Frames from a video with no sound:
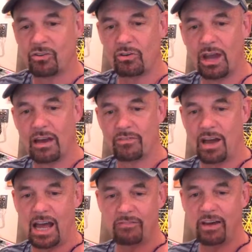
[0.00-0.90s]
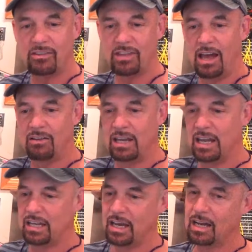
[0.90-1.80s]
So you have the hi-fi sound
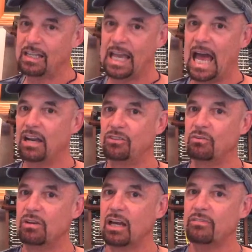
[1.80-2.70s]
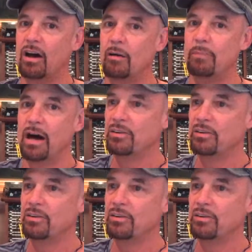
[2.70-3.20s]
and then the ugly attitude kind of up